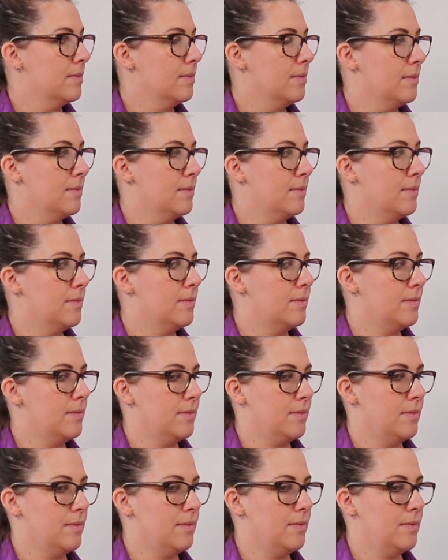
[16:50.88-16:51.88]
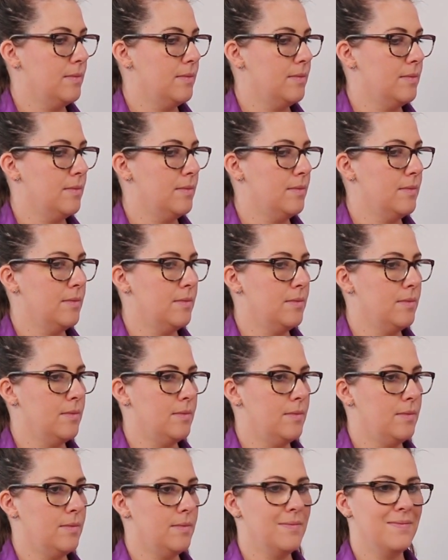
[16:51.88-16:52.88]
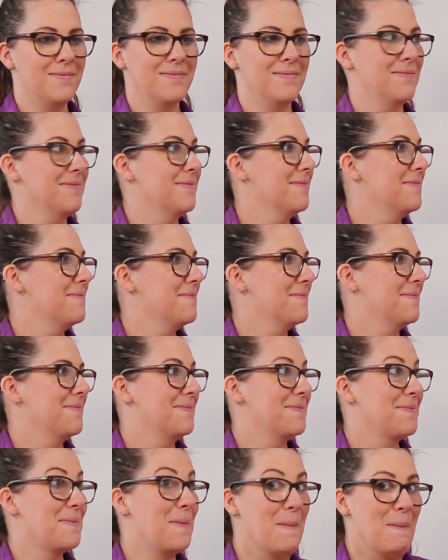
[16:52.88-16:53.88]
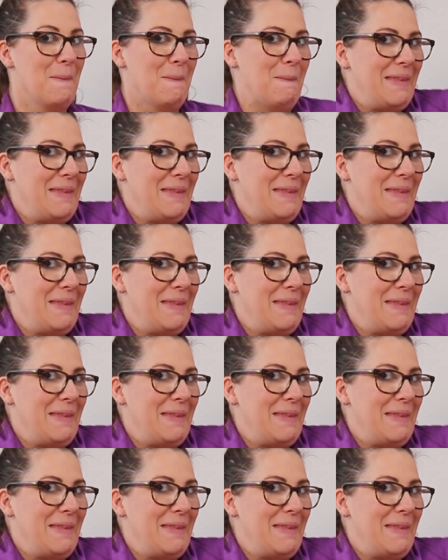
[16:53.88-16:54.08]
The person shown says nothing.